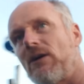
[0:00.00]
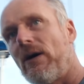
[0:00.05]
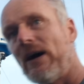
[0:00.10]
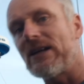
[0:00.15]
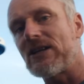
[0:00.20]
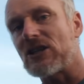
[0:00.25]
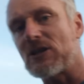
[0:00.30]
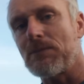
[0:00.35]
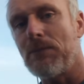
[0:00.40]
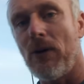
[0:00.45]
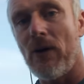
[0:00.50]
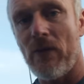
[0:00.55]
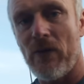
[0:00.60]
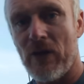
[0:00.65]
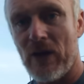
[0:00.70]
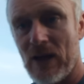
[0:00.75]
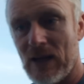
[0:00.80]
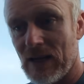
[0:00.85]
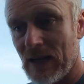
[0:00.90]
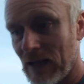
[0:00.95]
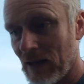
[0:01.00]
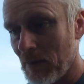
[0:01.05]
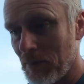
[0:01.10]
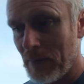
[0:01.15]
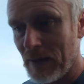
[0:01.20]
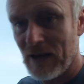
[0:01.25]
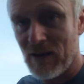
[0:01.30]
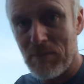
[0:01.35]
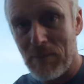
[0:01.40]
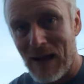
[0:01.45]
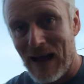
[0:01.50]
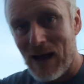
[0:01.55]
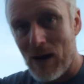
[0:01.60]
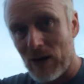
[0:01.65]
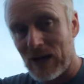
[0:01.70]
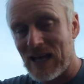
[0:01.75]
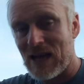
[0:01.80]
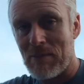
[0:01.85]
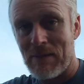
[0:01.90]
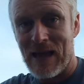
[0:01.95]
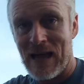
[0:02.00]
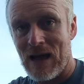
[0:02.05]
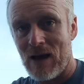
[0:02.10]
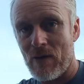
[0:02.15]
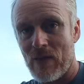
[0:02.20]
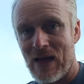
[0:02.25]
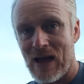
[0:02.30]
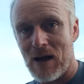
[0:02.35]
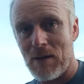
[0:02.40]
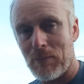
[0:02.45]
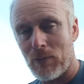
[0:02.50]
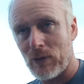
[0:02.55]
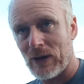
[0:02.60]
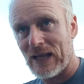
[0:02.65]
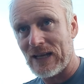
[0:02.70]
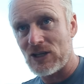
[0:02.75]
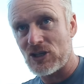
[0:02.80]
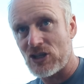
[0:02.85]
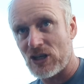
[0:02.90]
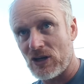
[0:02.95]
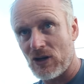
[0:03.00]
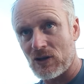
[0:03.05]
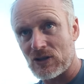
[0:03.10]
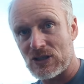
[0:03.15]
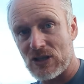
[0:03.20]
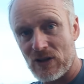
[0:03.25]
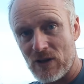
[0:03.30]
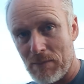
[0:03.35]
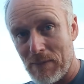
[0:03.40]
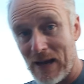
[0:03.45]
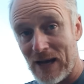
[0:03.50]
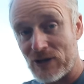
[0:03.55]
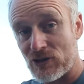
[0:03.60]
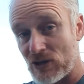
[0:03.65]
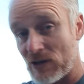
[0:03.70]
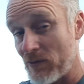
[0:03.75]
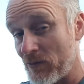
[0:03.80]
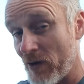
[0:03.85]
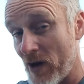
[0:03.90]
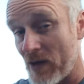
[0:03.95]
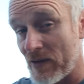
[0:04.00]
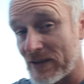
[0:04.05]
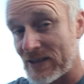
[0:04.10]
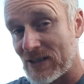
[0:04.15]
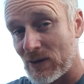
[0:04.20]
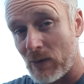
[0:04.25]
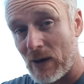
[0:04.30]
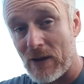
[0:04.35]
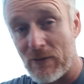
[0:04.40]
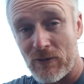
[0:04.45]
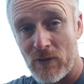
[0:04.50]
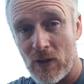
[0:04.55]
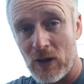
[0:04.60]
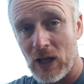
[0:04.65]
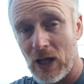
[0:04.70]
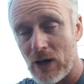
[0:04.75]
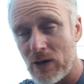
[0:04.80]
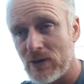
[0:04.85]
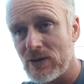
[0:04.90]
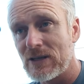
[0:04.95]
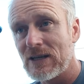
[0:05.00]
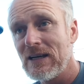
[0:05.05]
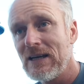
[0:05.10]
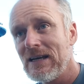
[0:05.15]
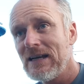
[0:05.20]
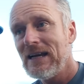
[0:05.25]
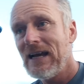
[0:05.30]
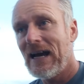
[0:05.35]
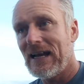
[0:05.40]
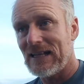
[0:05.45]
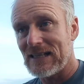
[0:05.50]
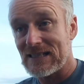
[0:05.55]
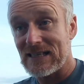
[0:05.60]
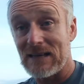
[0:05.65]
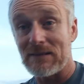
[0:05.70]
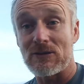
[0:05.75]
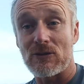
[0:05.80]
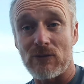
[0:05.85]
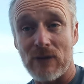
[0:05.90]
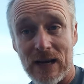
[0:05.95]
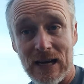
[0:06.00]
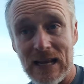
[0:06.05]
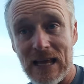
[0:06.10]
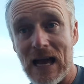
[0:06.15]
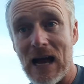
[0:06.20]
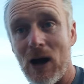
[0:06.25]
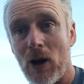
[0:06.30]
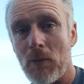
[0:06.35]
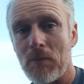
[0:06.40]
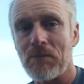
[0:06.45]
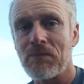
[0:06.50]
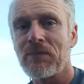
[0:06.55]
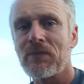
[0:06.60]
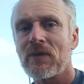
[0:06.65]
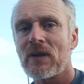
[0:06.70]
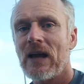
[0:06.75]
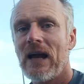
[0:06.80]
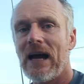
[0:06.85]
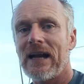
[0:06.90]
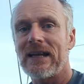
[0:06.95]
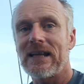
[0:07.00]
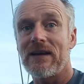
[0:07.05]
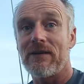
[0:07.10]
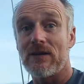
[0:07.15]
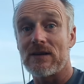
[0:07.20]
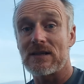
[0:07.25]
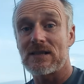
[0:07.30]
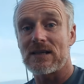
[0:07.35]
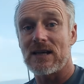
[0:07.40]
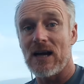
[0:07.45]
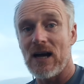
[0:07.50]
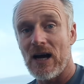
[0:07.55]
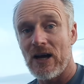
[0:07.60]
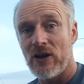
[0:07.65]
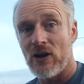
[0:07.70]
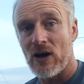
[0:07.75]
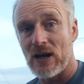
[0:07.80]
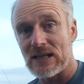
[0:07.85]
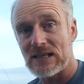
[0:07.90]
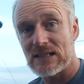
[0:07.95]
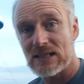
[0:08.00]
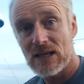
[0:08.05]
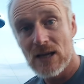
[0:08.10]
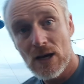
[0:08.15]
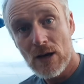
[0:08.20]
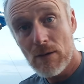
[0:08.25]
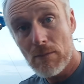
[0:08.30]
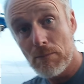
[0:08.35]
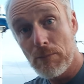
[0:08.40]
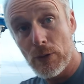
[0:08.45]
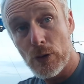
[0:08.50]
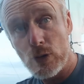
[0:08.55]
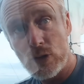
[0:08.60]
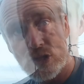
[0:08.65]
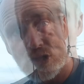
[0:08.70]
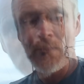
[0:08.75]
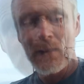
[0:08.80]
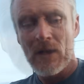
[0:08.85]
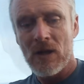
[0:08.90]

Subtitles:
I just put the little bit of power coming out of the outboard engine onto the battery furthest away from the load, and it seemed to really help and give us a nice boost.